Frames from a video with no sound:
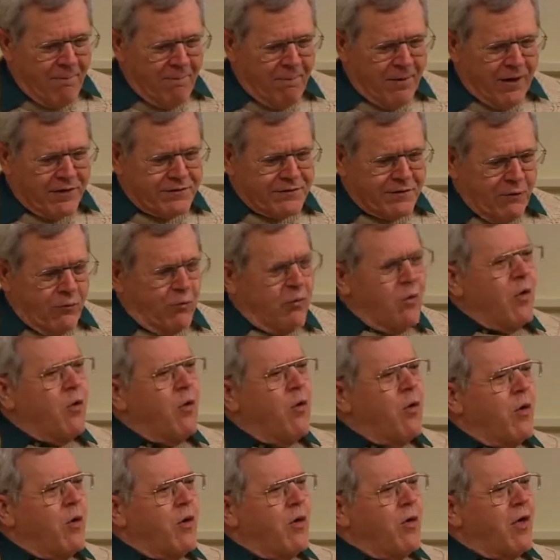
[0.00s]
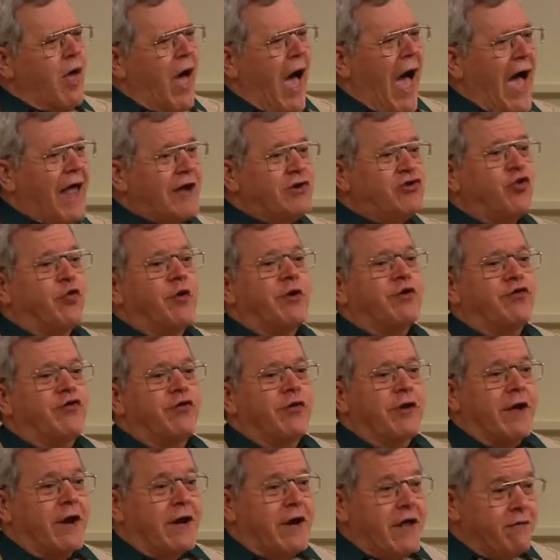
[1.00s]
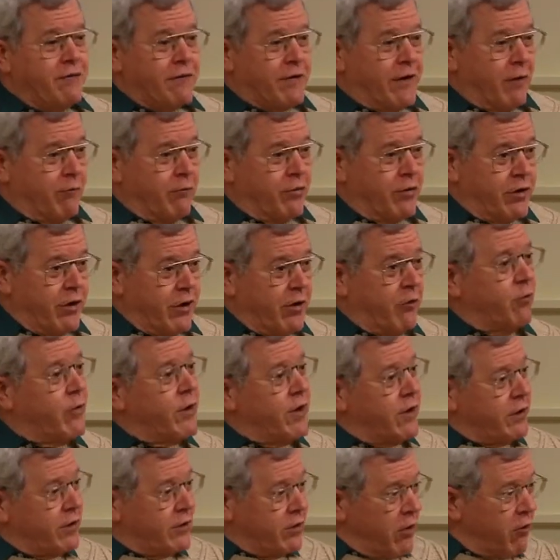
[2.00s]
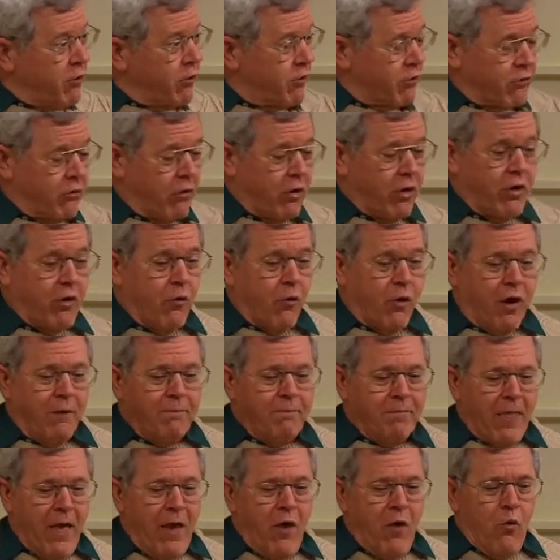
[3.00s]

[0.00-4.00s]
But I joined during an even-numbered year, and we didn't go to Karankawa.